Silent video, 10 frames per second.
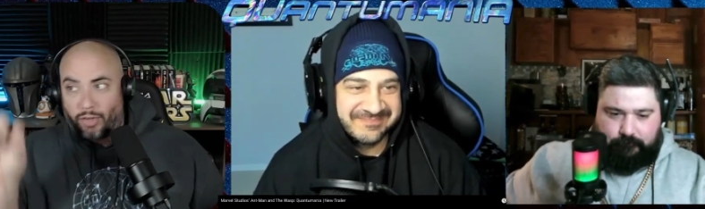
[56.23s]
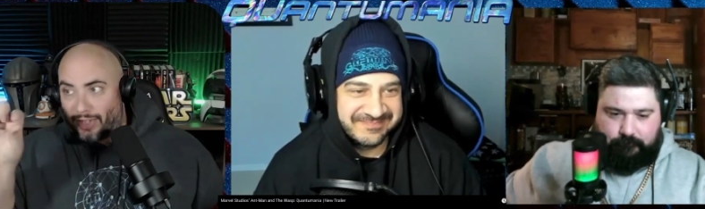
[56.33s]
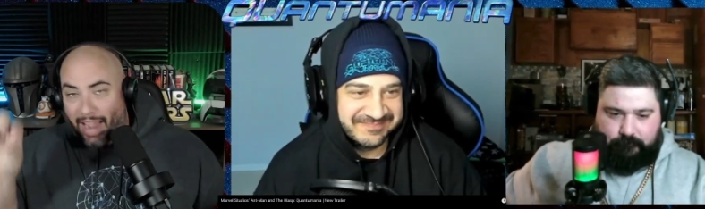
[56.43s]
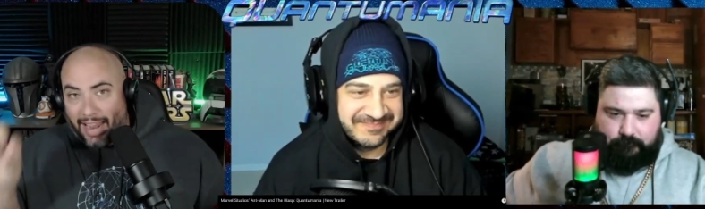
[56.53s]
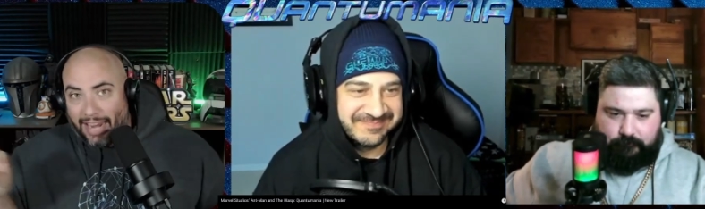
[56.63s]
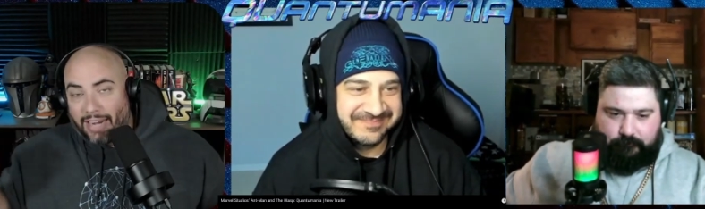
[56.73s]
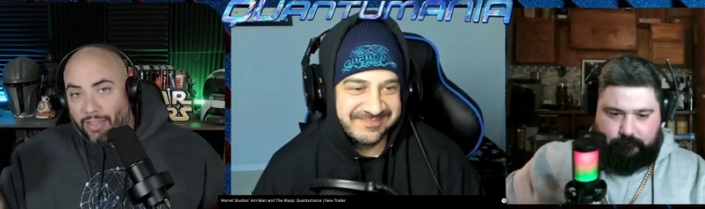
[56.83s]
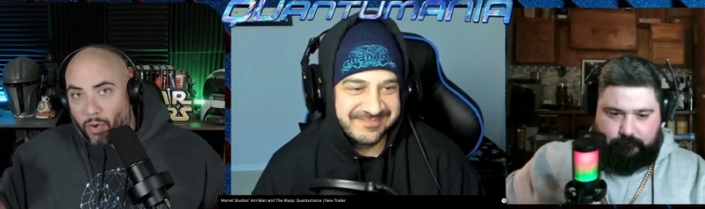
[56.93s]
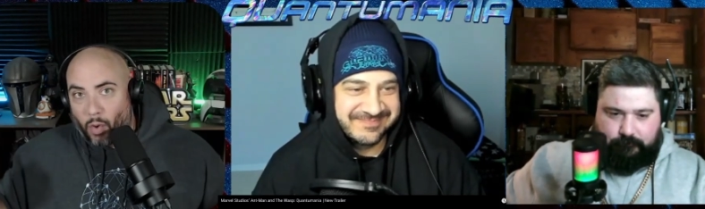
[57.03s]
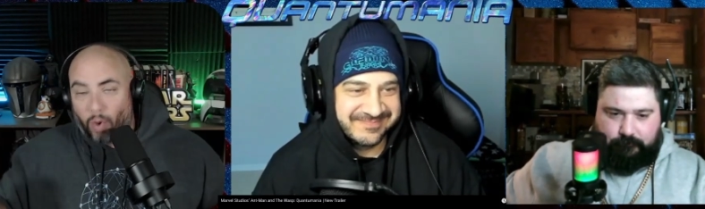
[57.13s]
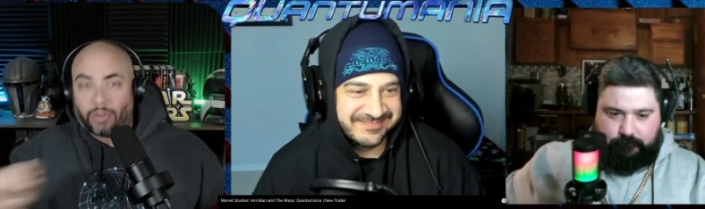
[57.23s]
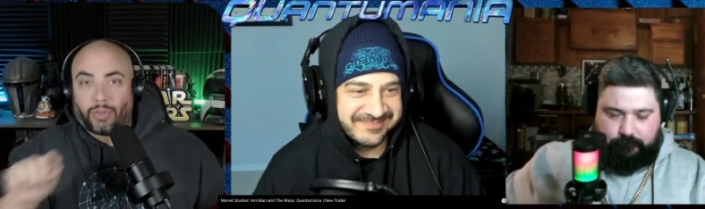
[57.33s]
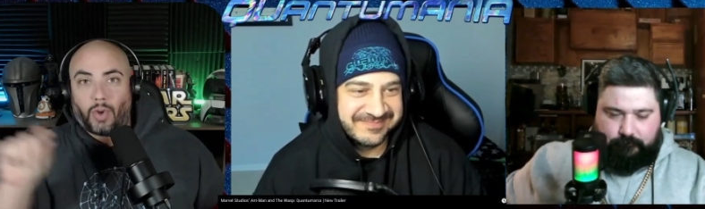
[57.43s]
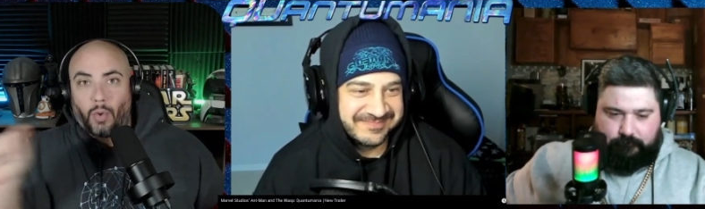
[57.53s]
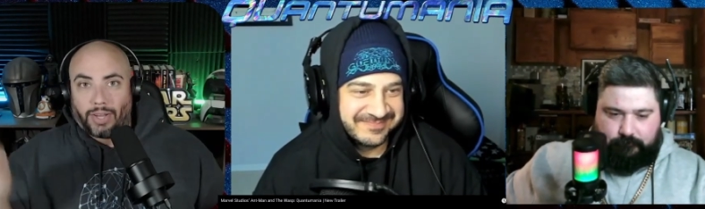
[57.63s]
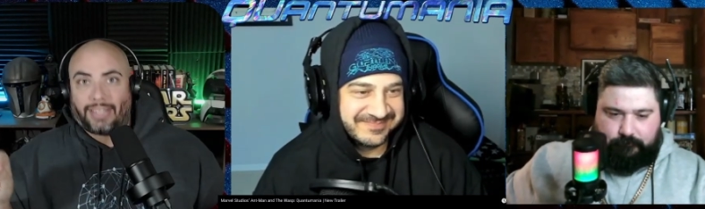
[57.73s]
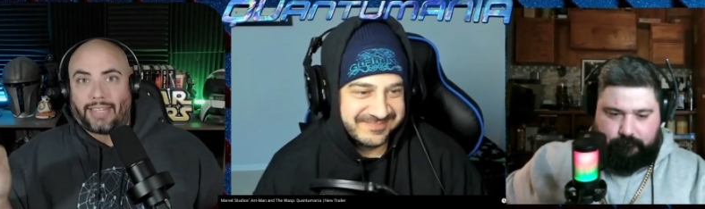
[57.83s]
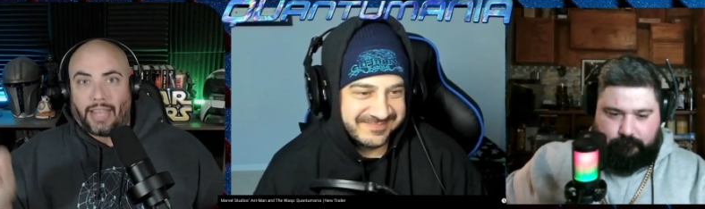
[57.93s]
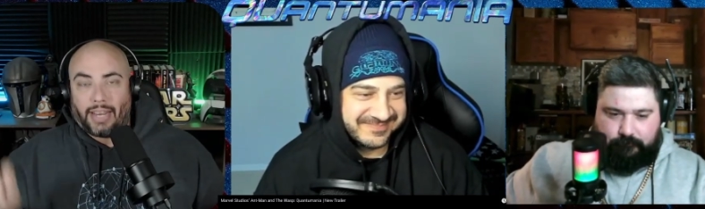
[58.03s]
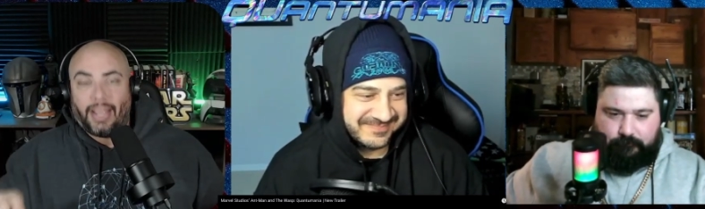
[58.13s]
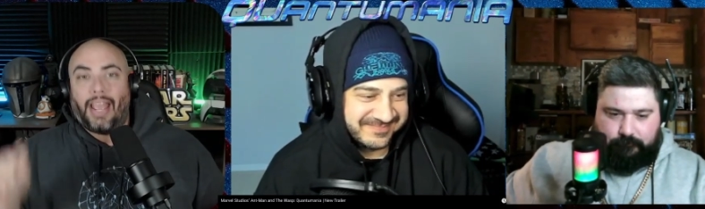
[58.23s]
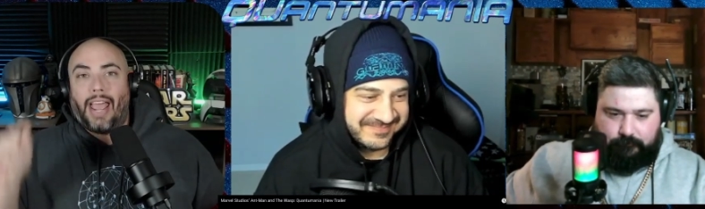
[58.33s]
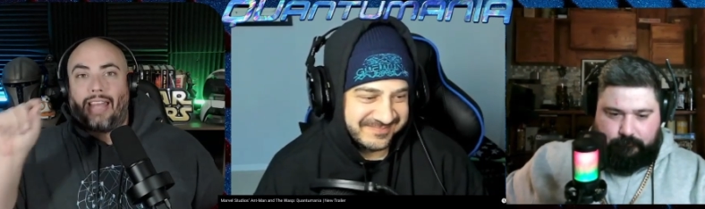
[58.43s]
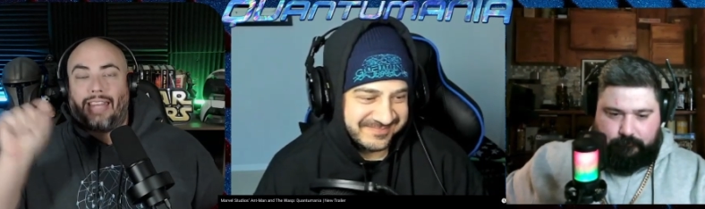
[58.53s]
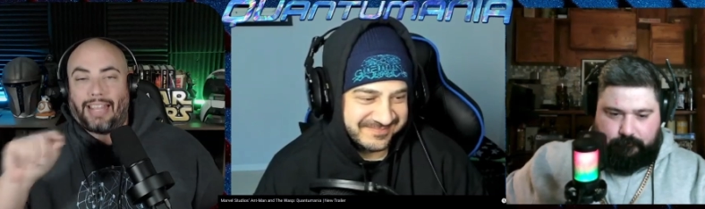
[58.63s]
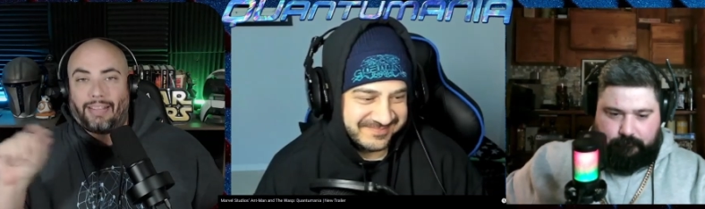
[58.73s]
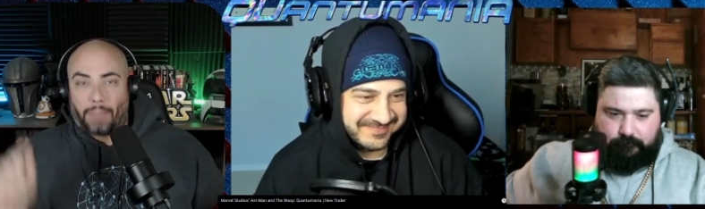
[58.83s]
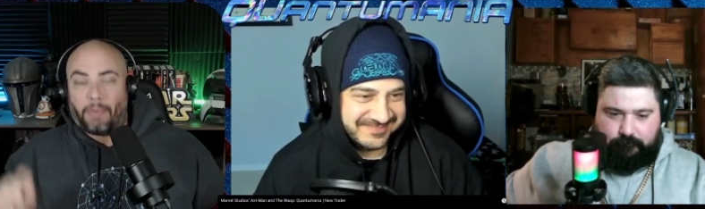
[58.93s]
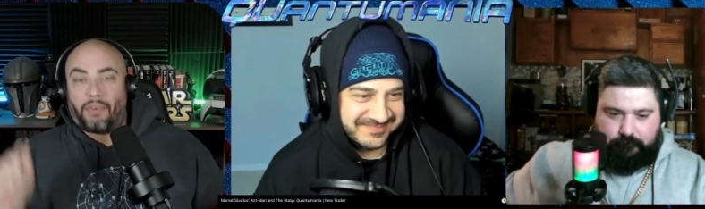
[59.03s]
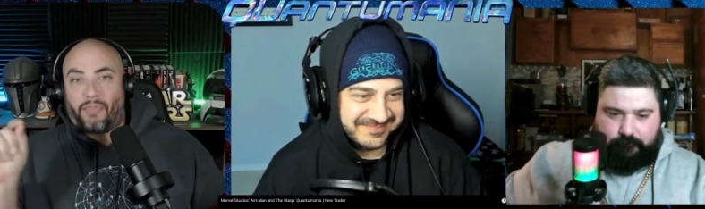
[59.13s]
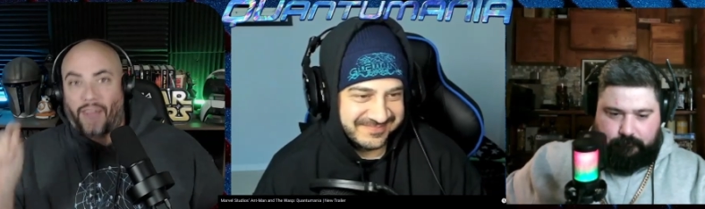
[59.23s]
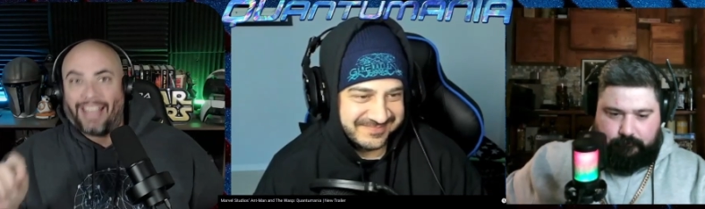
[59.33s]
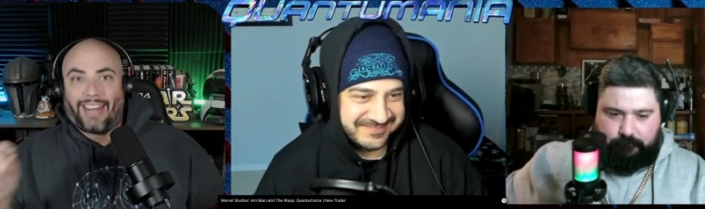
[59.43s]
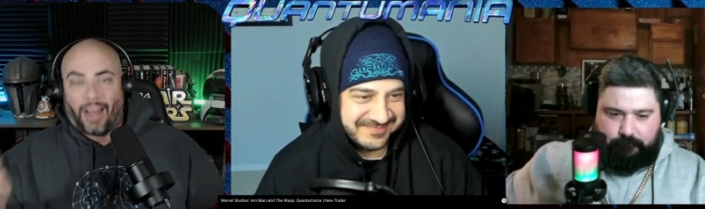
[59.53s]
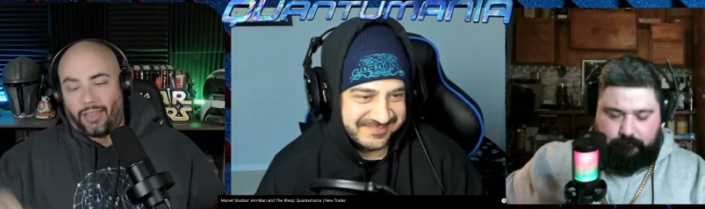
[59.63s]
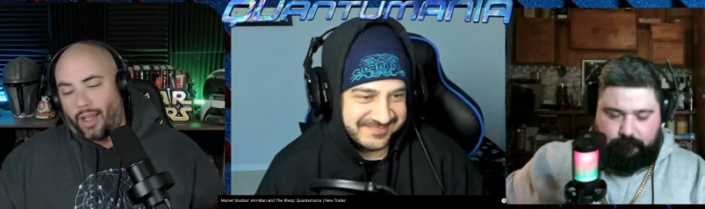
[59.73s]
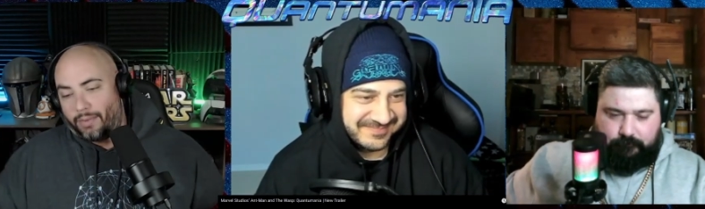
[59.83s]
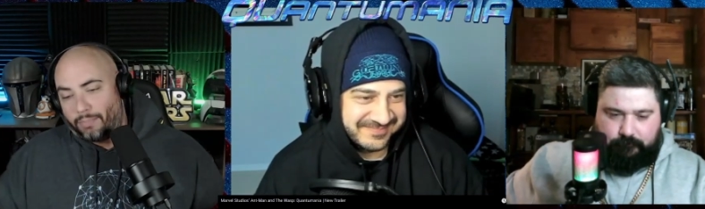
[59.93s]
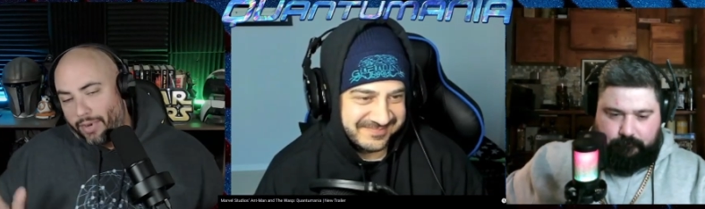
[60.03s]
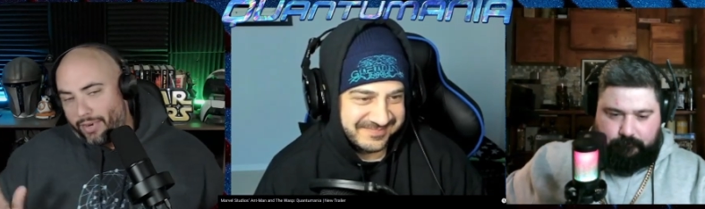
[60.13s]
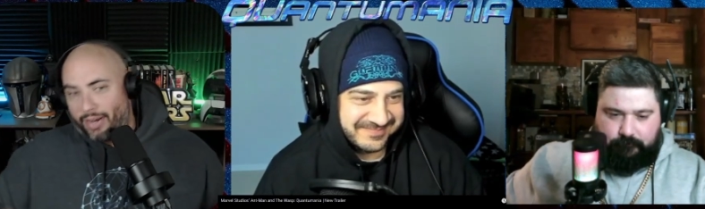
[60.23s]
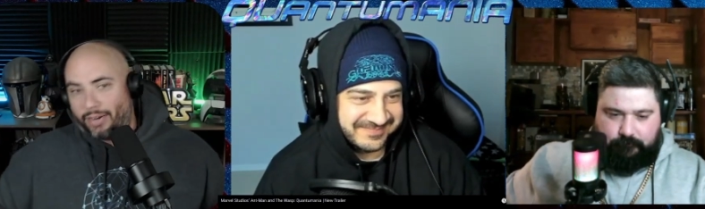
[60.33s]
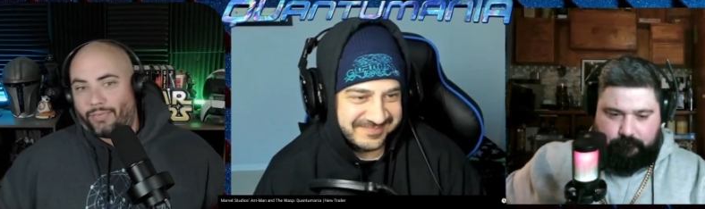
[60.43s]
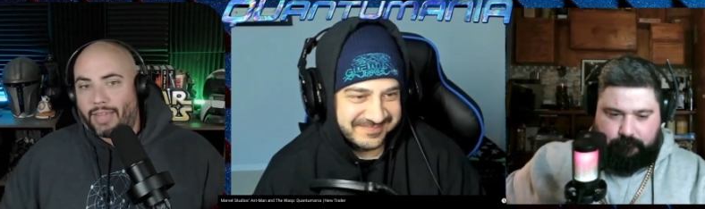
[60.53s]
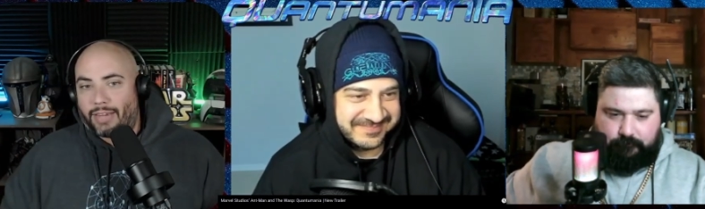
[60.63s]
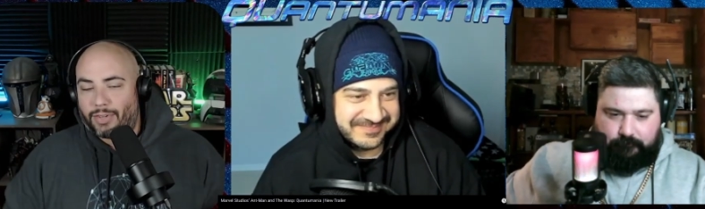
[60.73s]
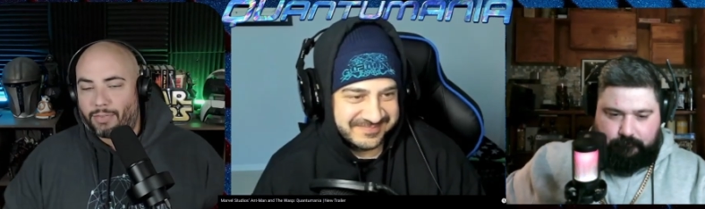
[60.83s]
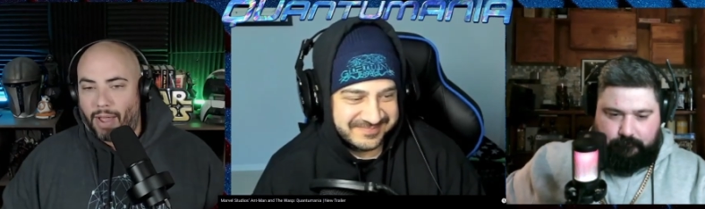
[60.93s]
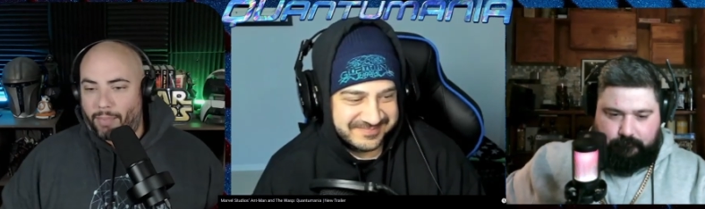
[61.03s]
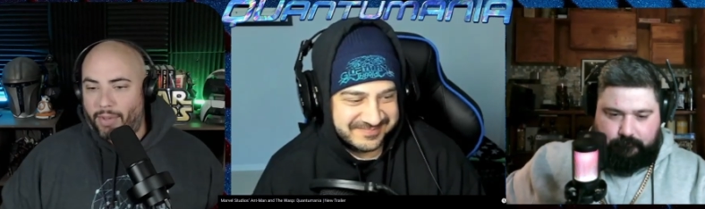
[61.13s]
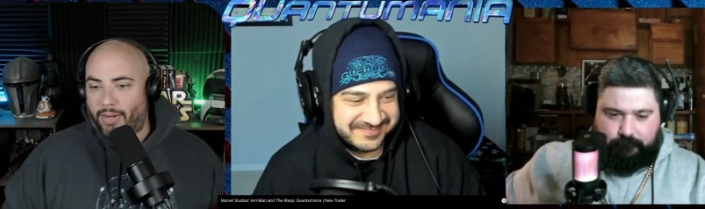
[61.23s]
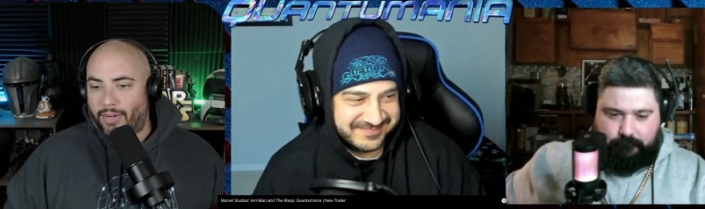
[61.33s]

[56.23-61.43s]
Speaker 1: tiny and in the corner so no one could see it, and let people find it online. But, you know, that's just my opinion.